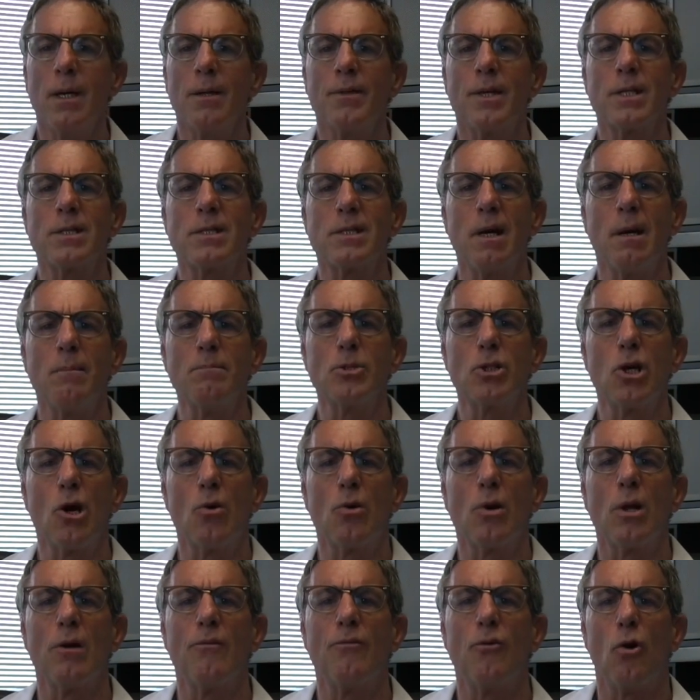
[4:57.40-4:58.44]
The sum
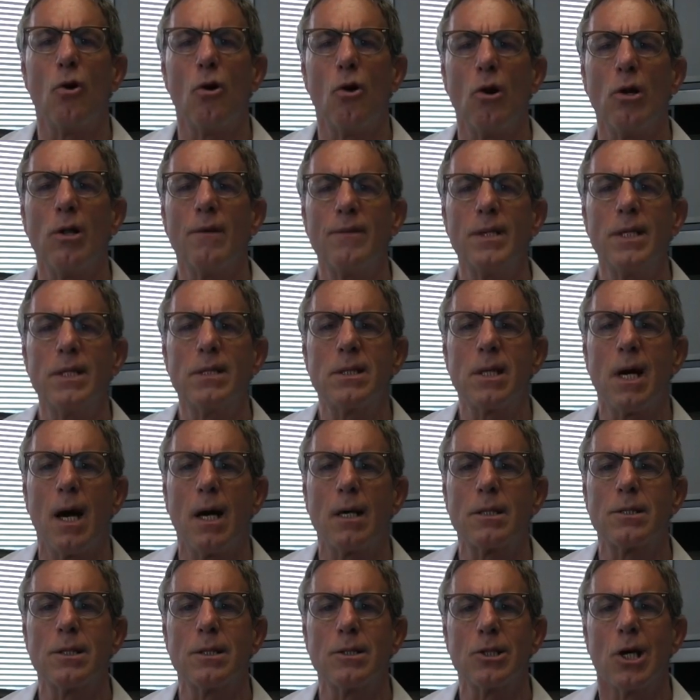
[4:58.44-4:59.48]
total of all of these
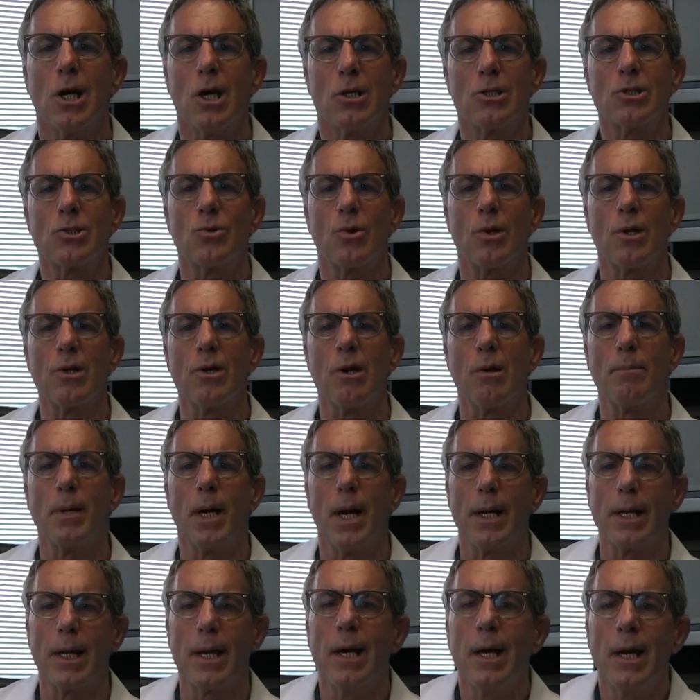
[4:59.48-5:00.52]
toxins stored in our
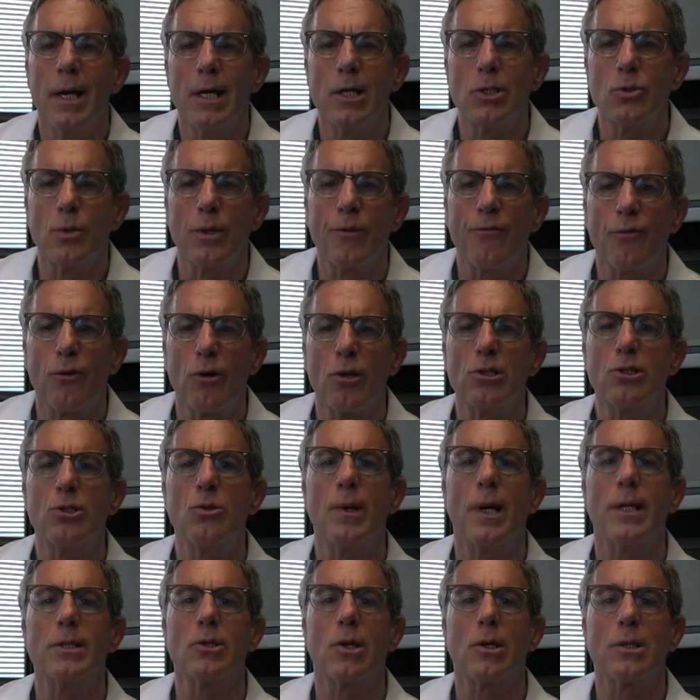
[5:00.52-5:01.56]
body is referred
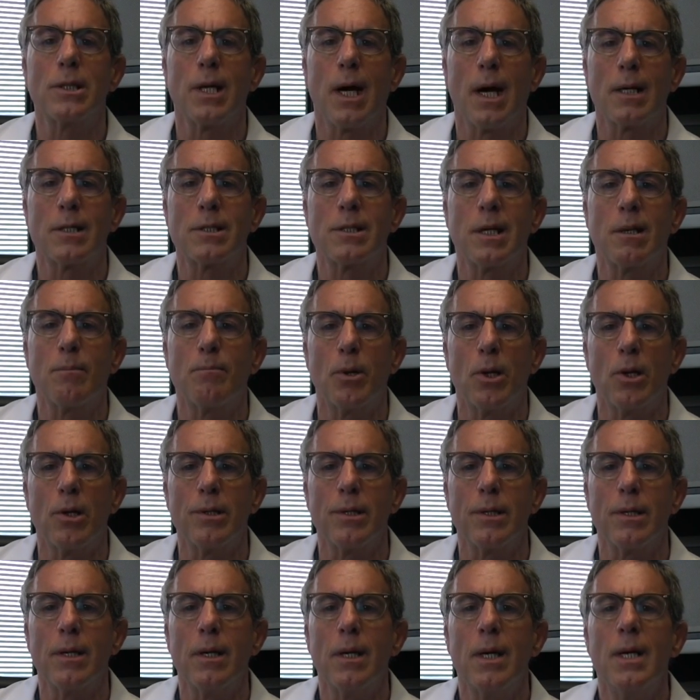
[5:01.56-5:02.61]
to as our toxic
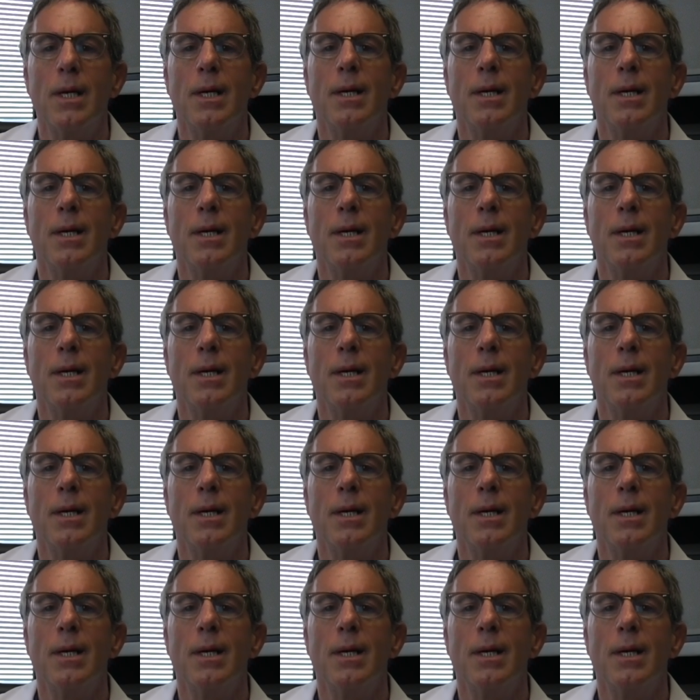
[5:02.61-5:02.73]
burden.